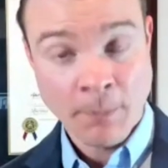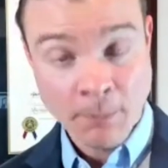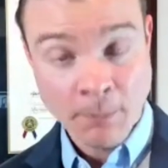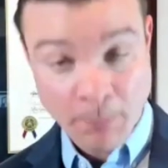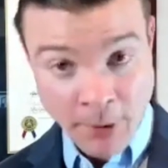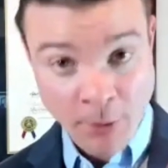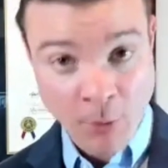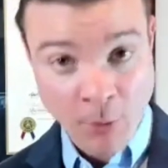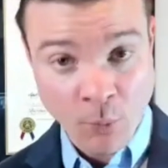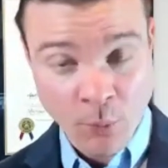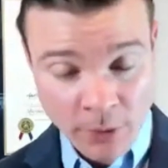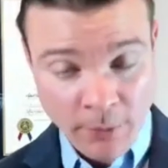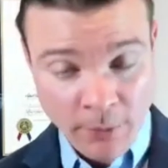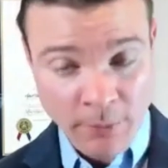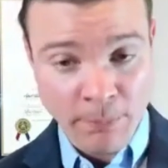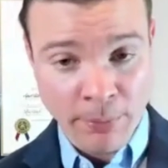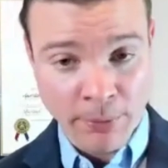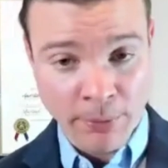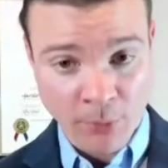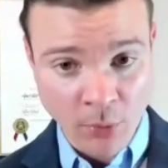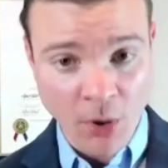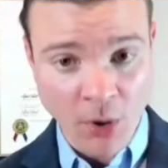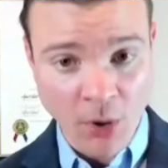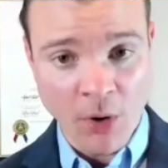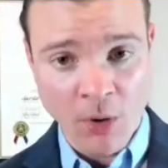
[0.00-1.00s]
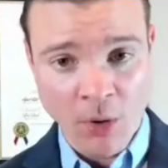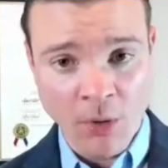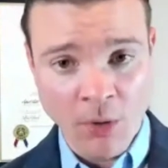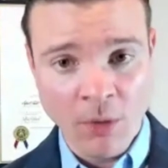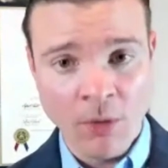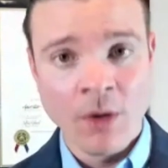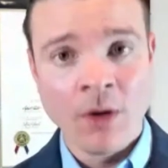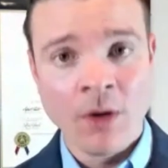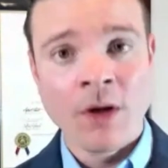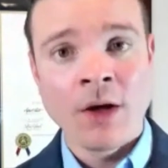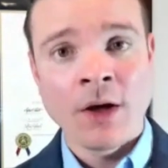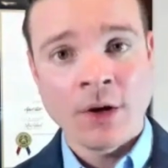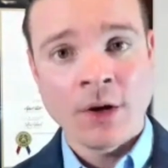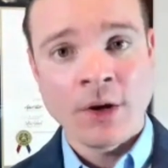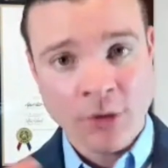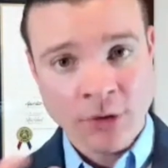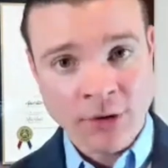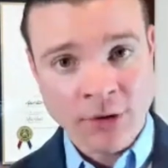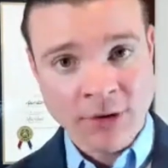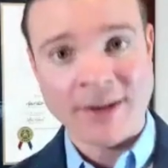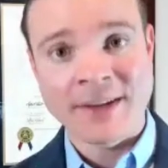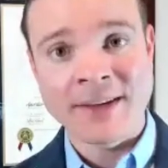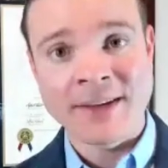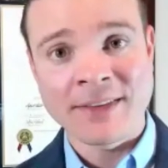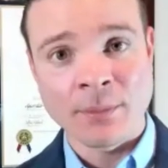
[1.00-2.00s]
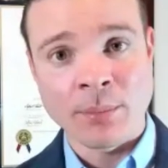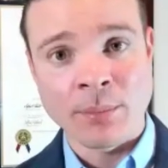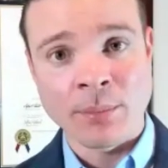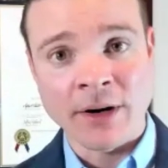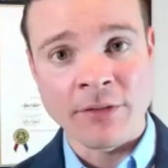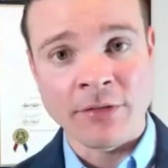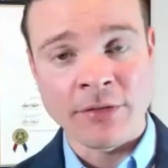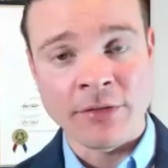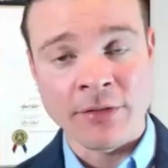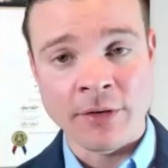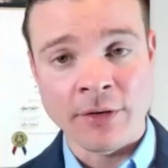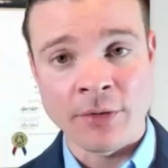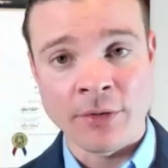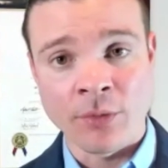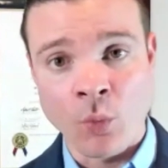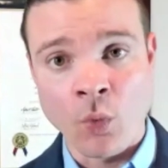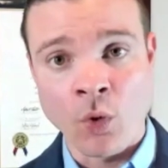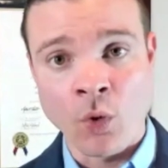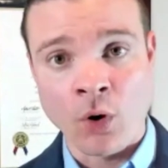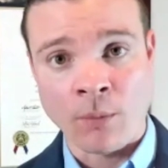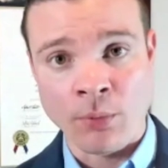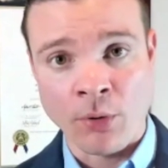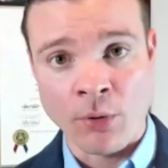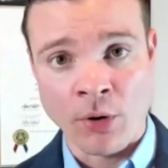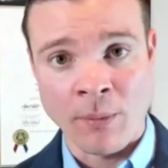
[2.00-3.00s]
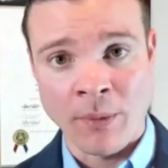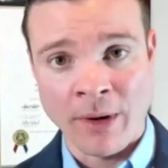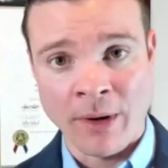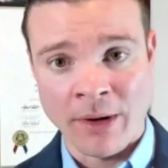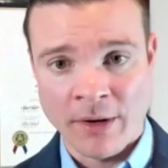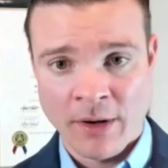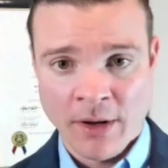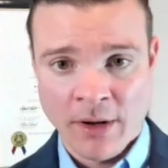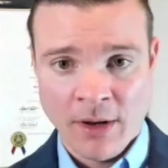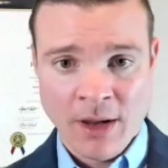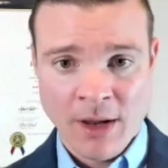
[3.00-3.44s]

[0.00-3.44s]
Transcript: But with the parole, you're going to get the benefit of the work permit.